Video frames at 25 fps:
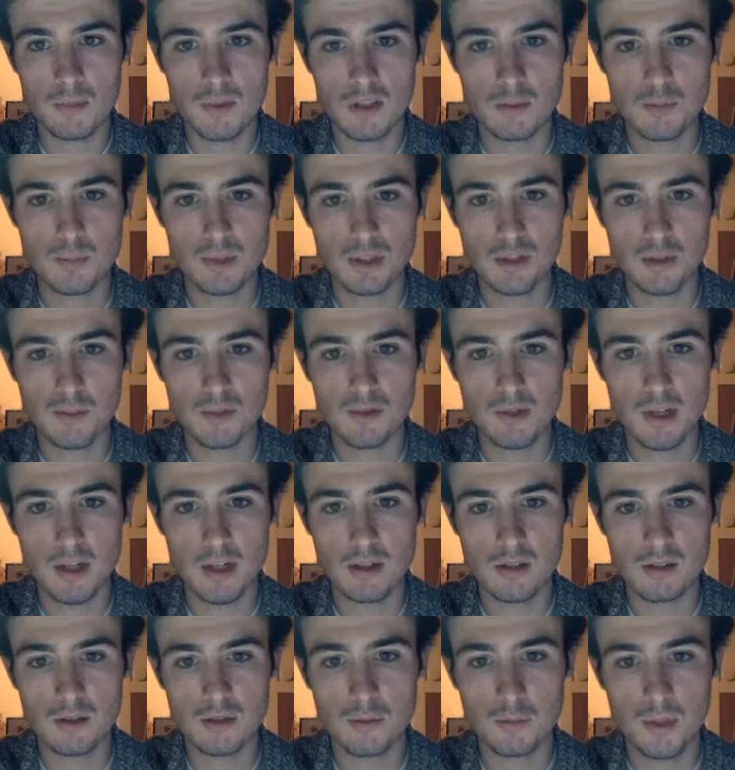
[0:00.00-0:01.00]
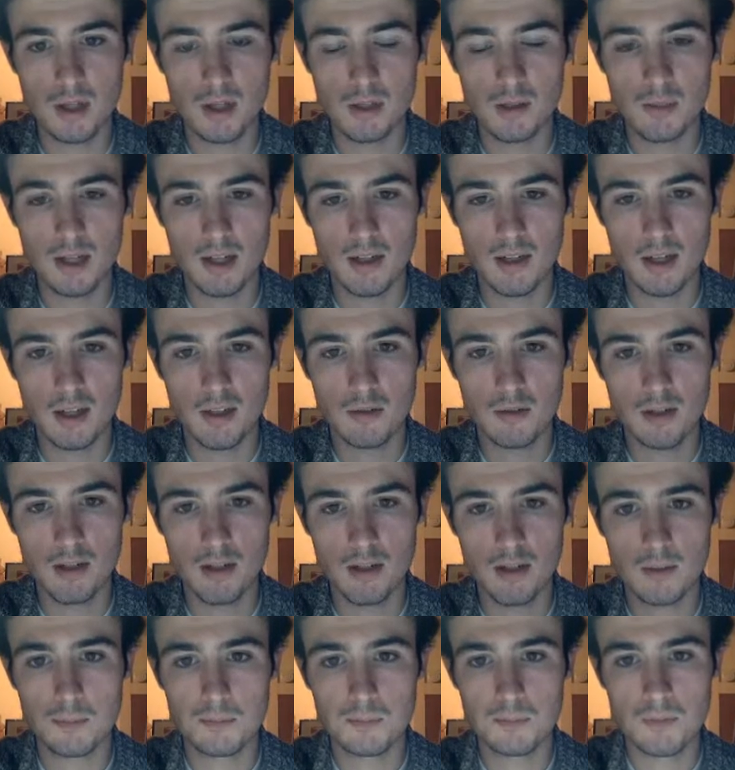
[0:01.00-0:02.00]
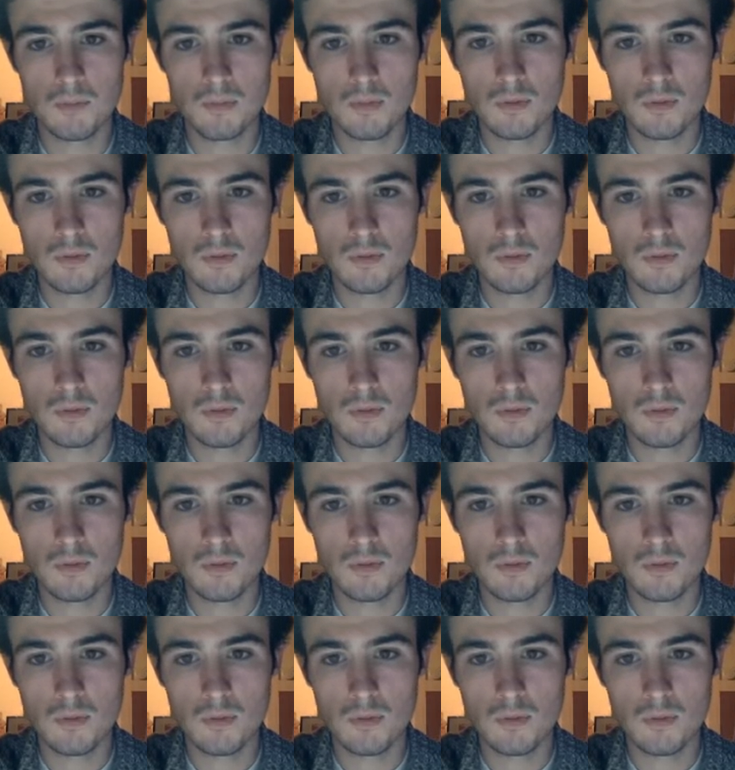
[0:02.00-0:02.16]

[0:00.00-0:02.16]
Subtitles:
this bishop's right to pin my knight right now.